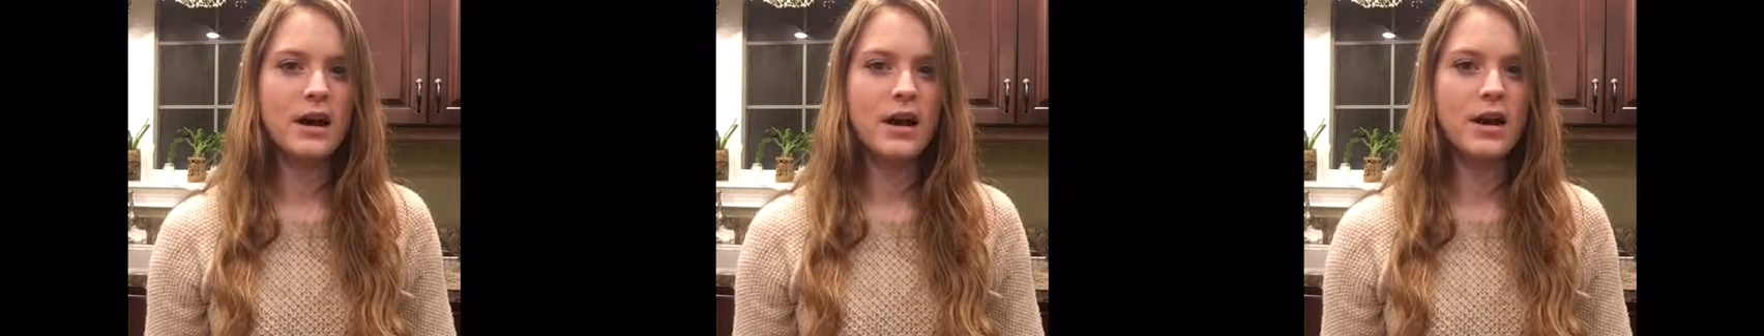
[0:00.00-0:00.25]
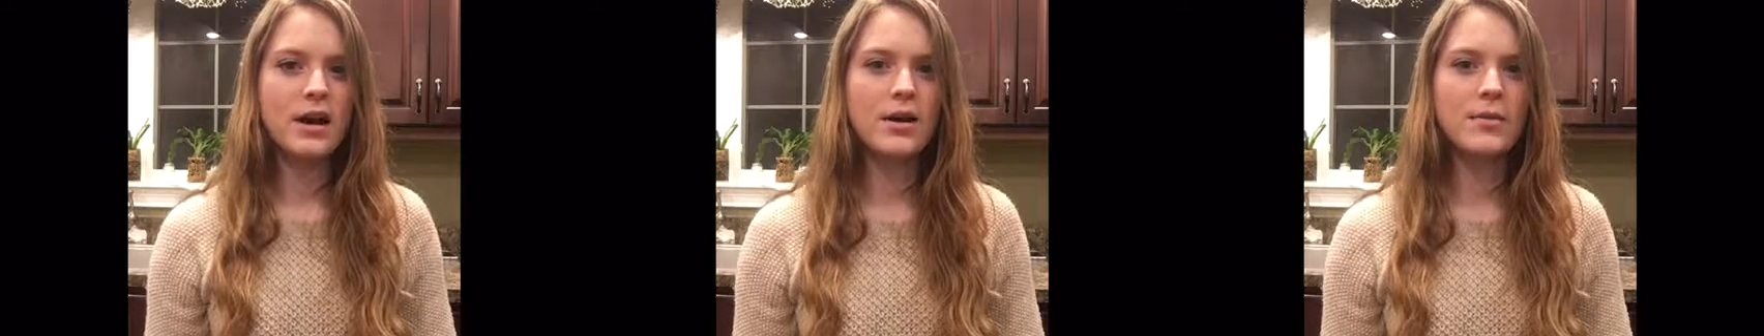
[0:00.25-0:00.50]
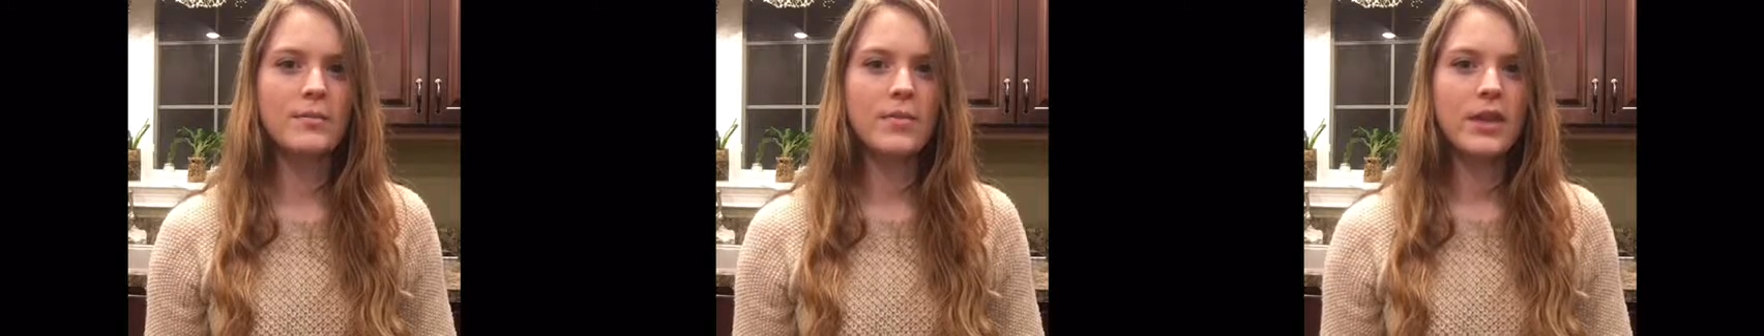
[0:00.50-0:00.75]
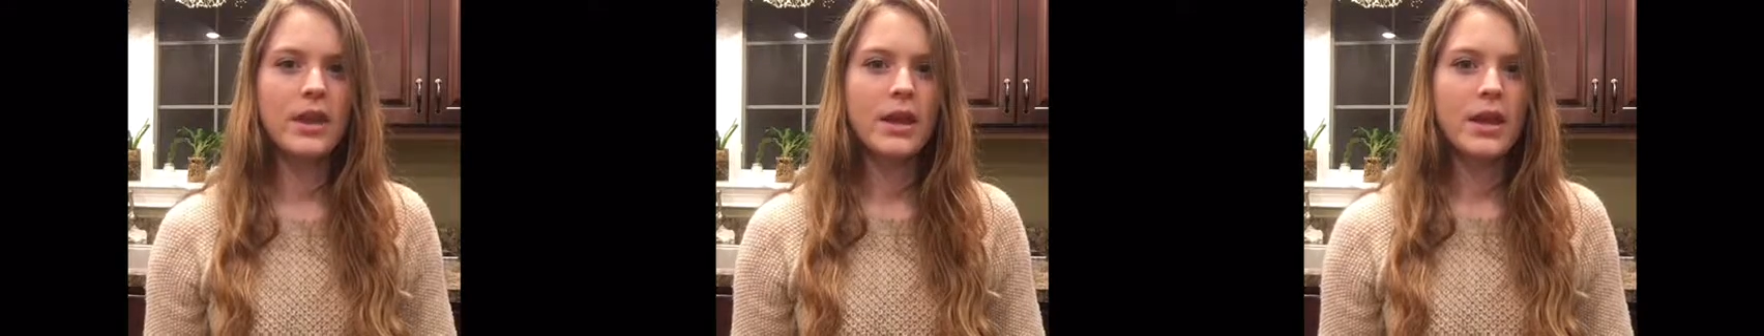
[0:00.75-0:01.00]

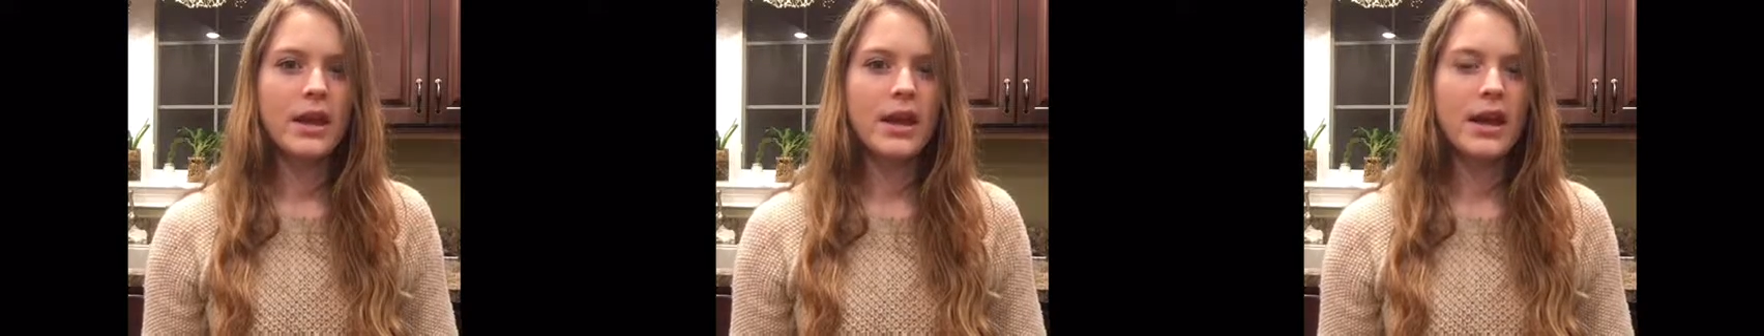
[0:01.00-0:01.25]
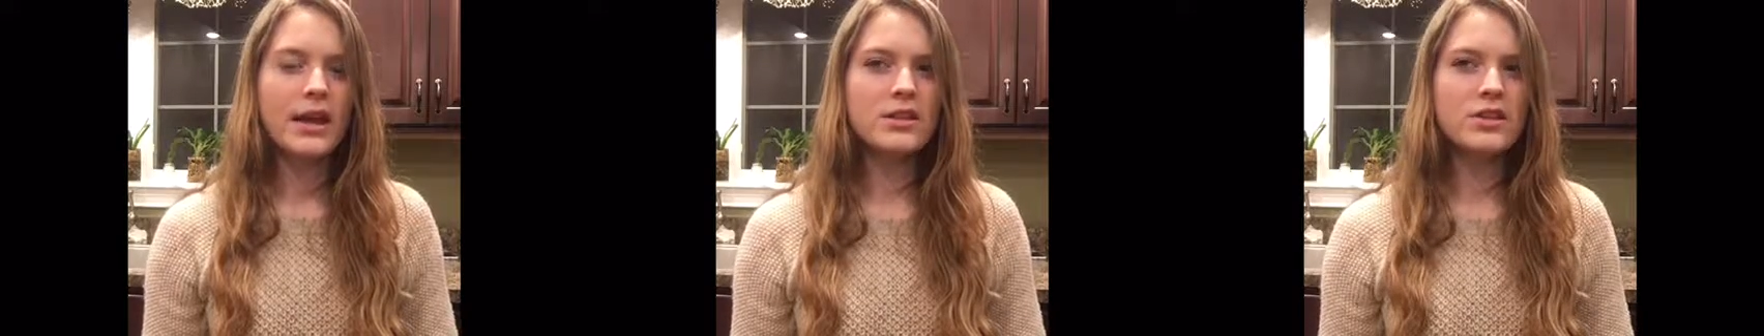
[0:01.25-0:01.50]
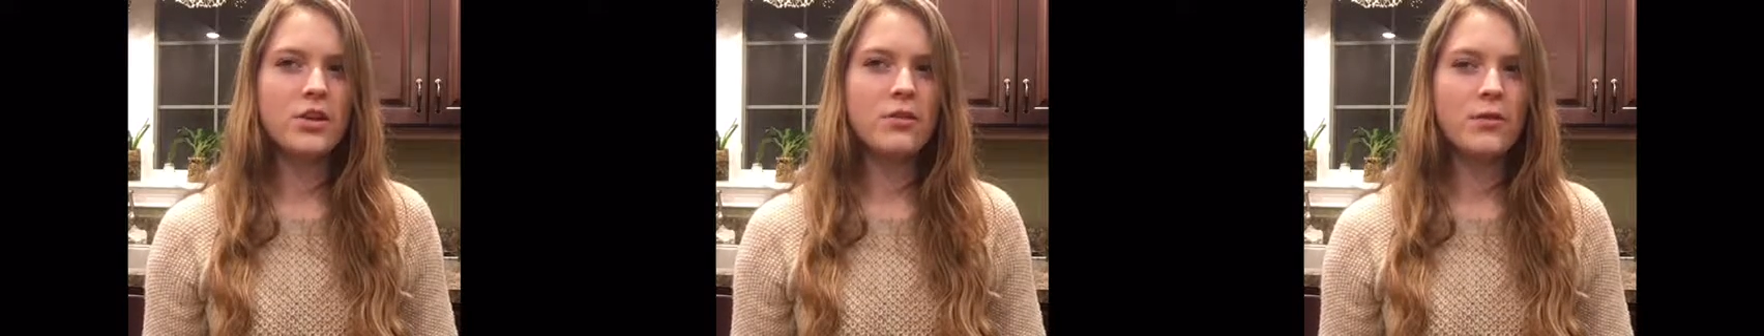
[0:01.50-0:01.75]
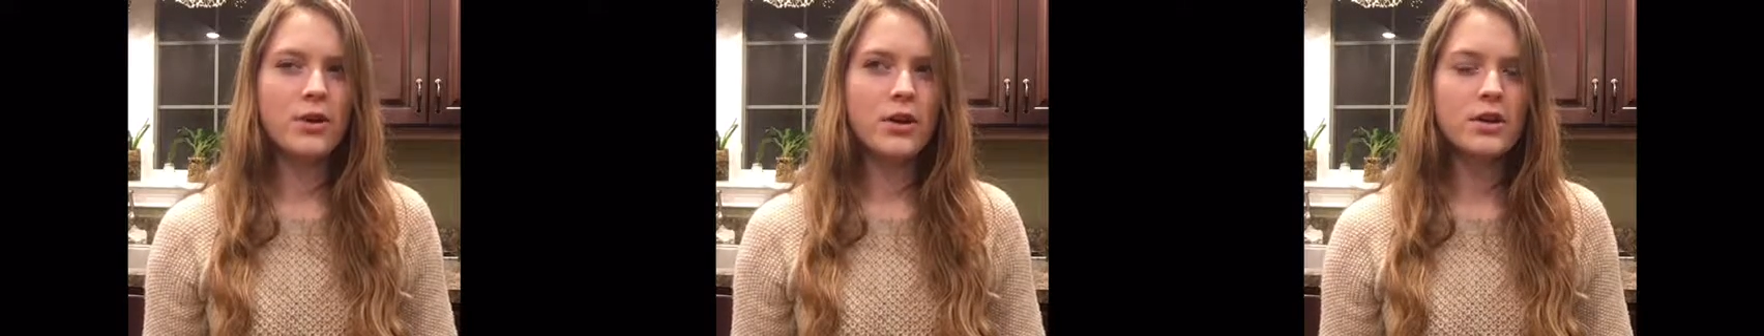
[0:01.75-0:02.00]
And so
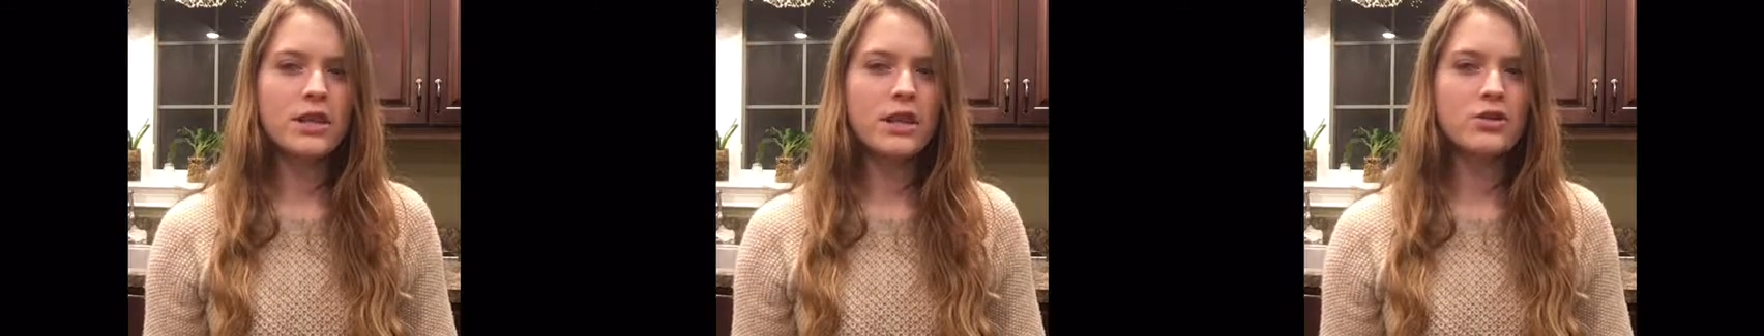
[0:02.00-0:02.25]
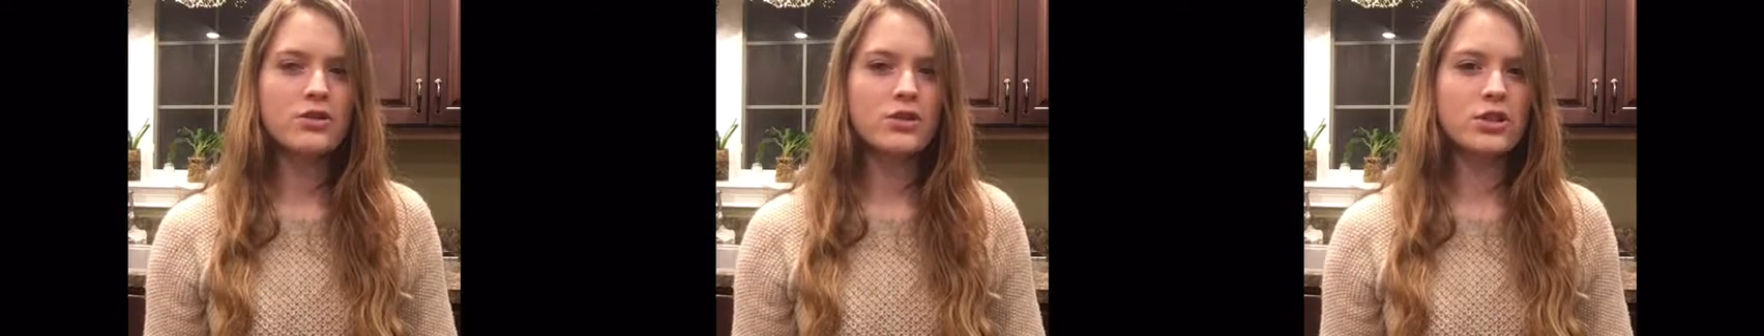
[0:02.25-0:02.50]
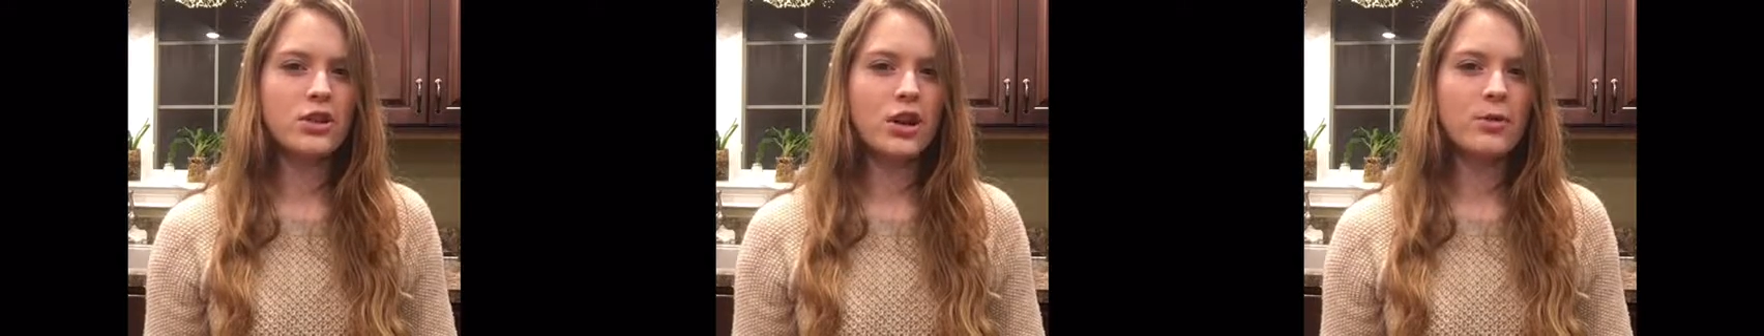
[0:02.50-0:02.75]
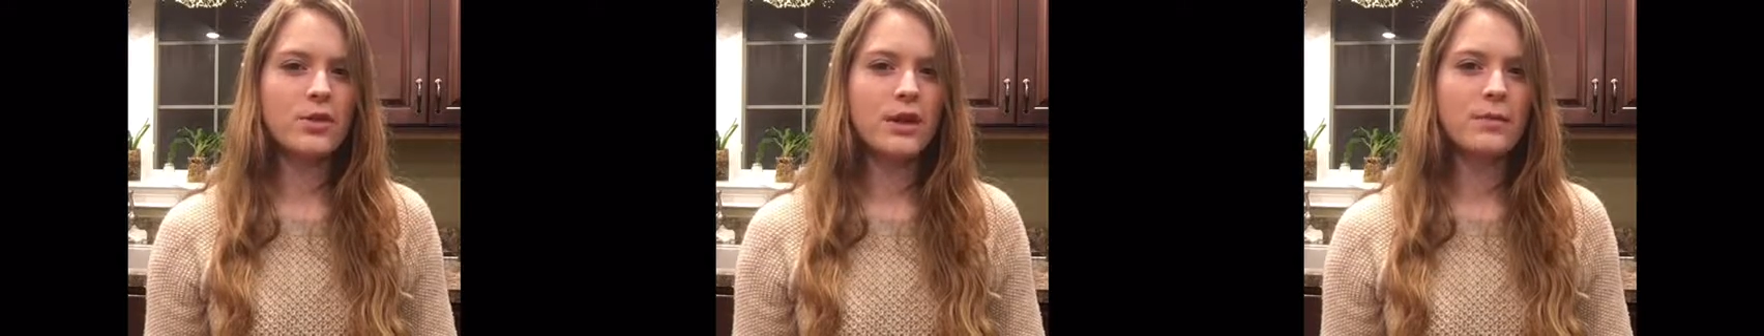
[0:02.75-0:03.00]
first I usually
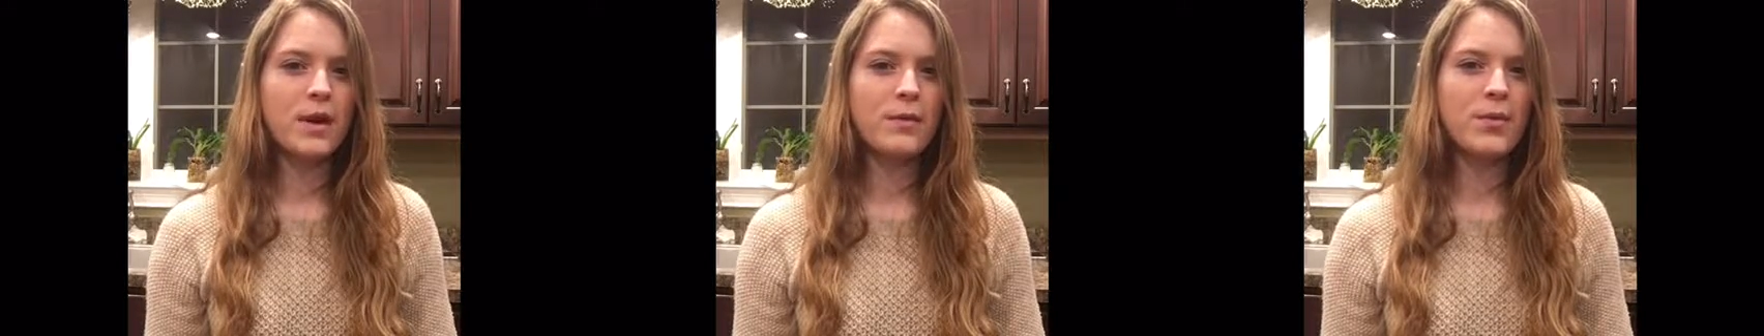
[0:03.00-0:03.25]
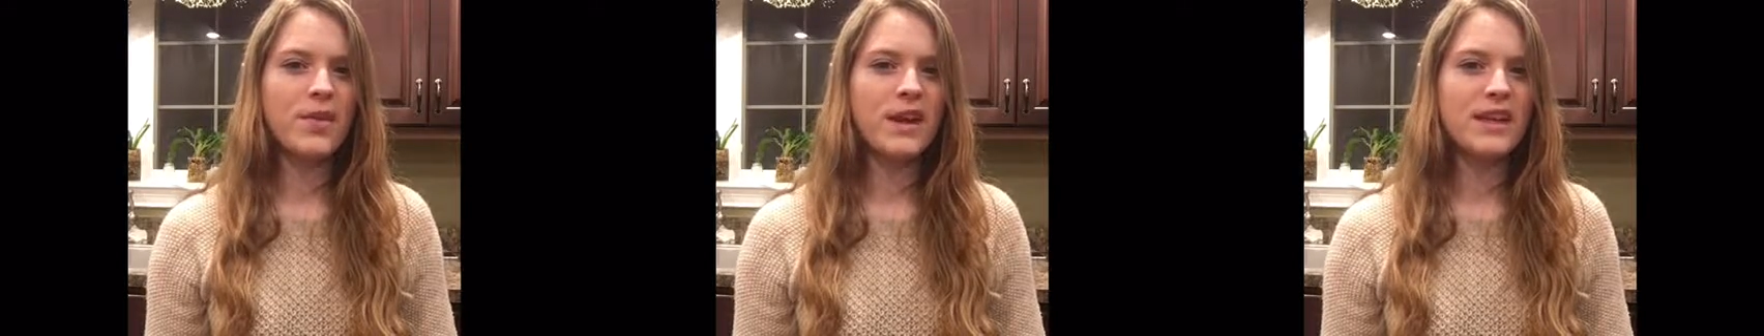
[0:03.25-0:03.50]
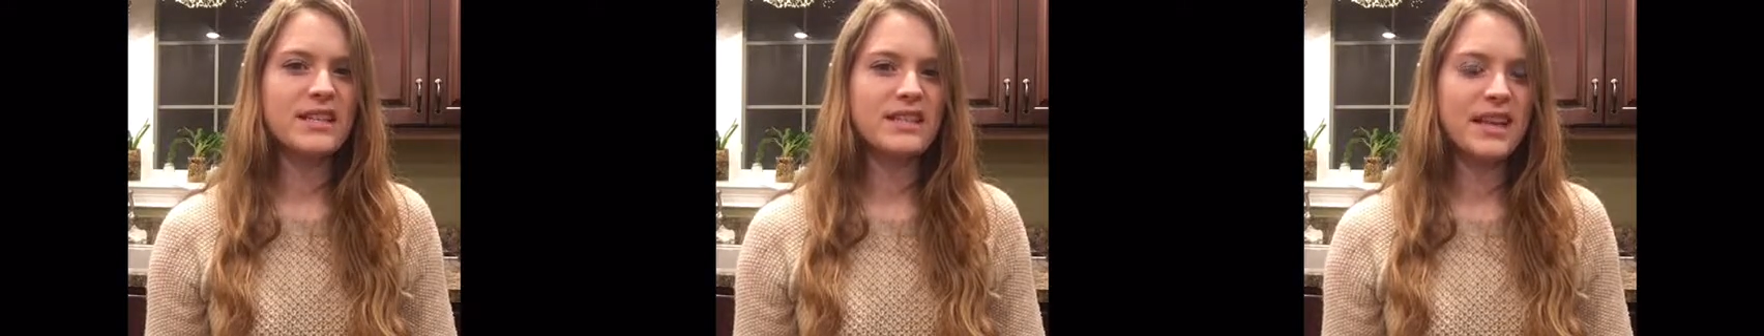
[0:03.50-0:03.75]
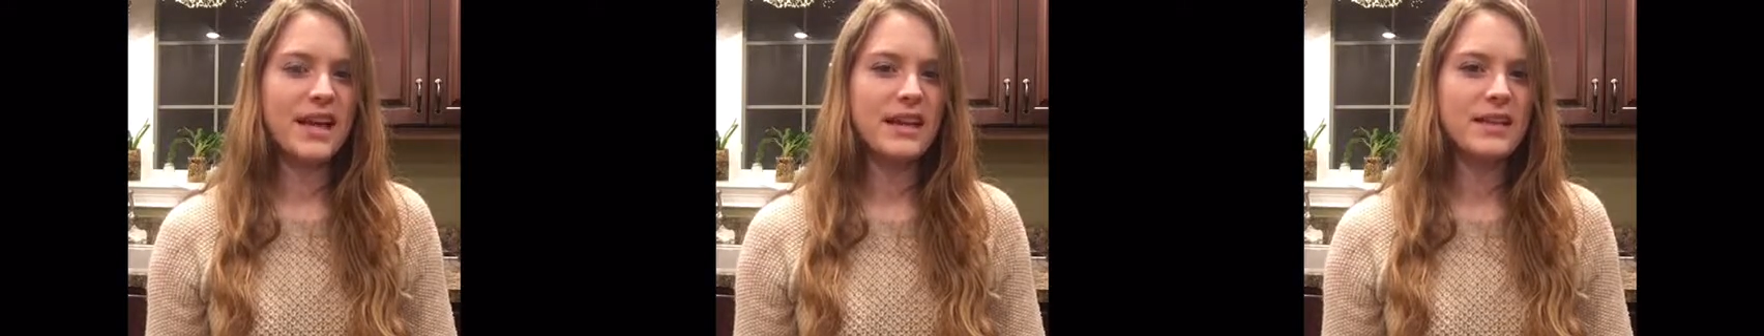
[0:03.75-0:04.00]
start with coming up with like a
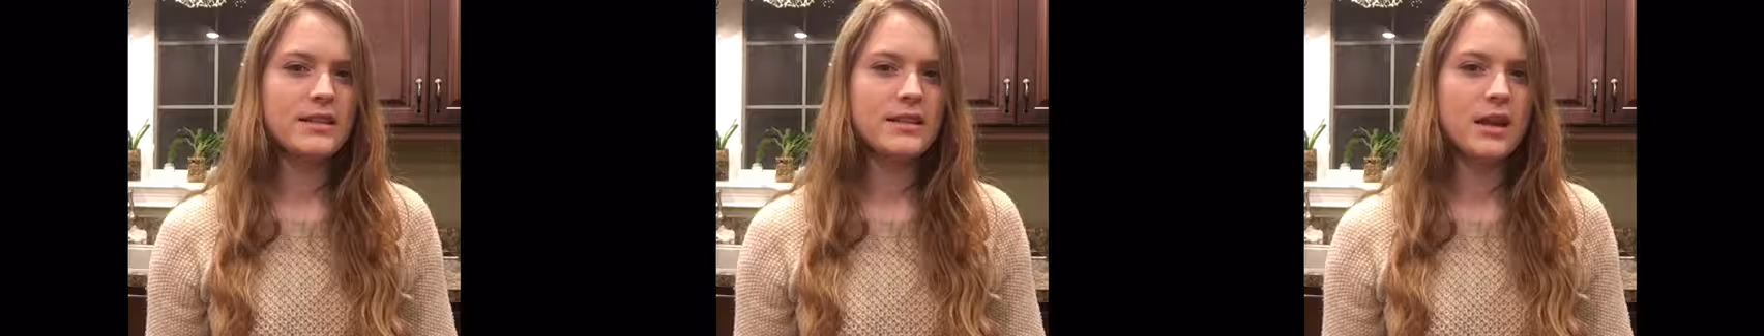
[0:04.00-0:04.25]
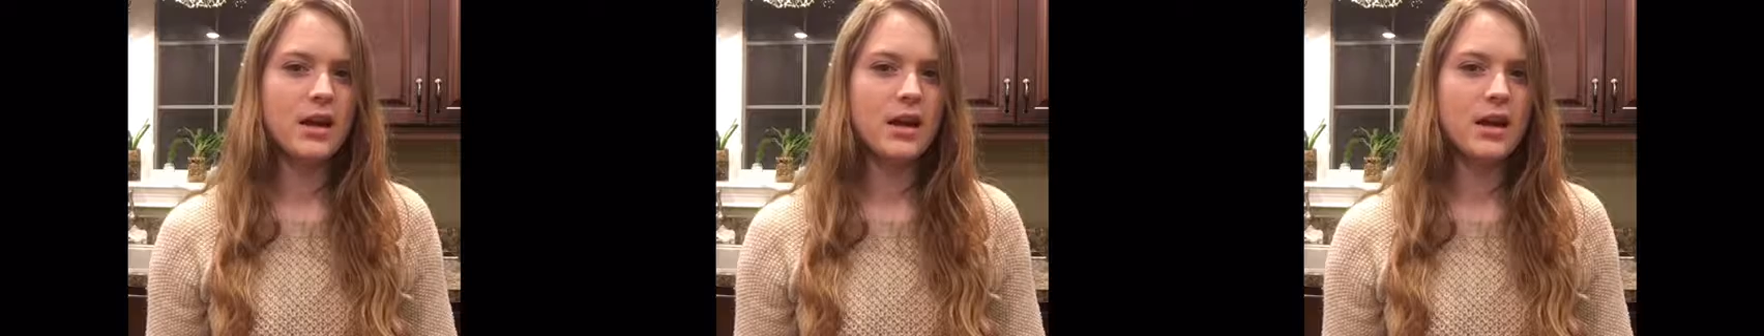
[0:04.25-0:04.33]
scent.